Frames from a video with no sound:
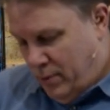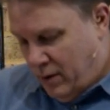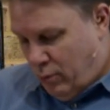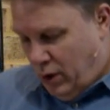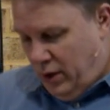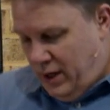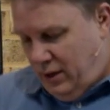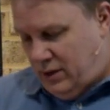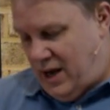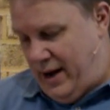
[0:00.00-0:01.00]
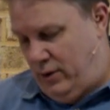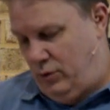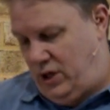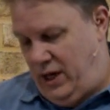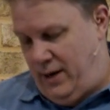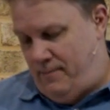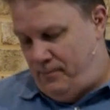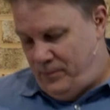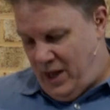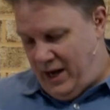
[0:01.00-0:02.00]
But we're looking at this guy in Luke 10,
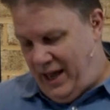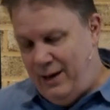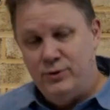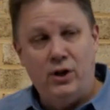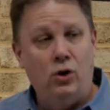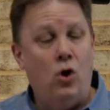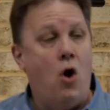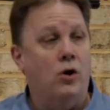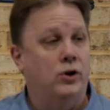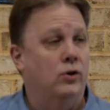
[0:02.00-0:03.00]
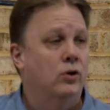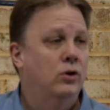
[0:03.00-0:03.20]
and he was a lawyer.